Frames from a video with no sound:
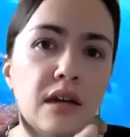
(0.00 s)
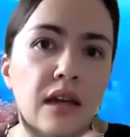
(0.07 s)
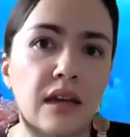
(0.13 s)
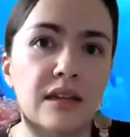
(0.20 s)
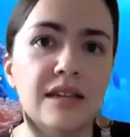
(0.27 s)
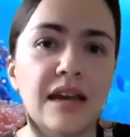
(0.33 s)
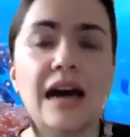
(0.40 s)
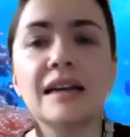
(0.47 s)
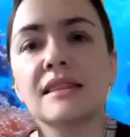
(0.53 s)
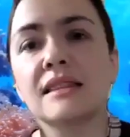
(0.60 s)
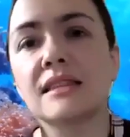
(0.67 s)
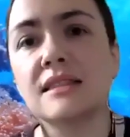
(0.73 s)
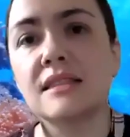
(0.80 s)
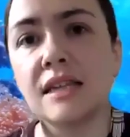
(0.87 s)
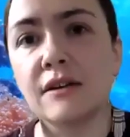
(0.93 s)
not
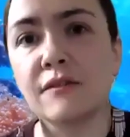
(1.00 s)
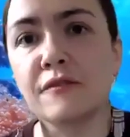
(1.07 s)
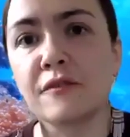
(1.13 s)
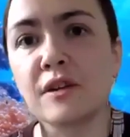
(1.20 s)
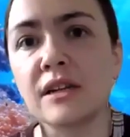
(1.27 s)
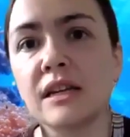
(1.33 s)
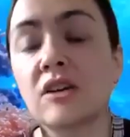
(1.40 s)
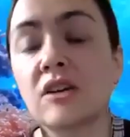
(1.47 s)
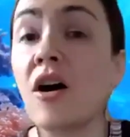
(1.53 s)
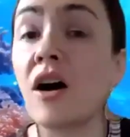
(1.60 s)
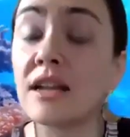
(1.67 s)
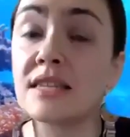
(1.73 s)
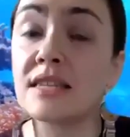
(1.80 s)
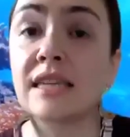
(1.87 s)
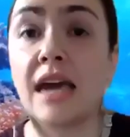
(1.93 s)
the different
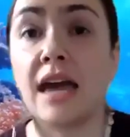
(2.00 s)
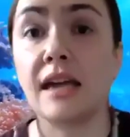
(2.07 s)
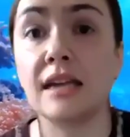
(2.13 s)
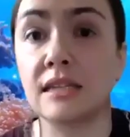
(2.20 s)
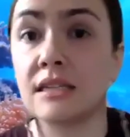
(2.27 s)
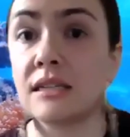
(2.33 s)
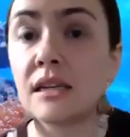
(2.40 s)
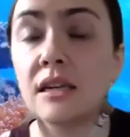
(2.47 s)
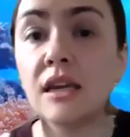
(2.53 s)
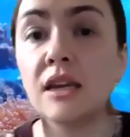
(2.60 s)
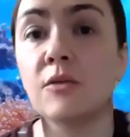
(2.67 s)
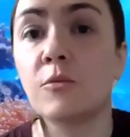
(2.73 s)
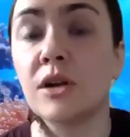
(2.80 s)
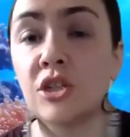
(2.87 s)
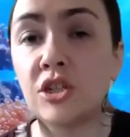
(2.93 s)
contexts
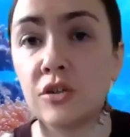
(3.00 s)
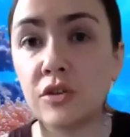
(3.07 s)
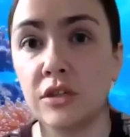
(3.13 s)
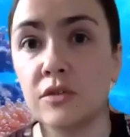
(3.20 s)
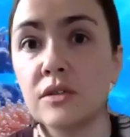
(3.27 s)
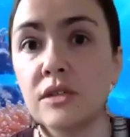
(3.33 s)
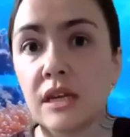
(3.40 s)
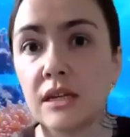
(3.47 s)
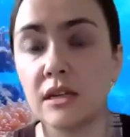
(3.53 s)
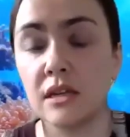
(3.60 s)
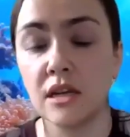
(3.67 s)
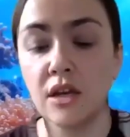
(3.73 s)
in which you'll use it.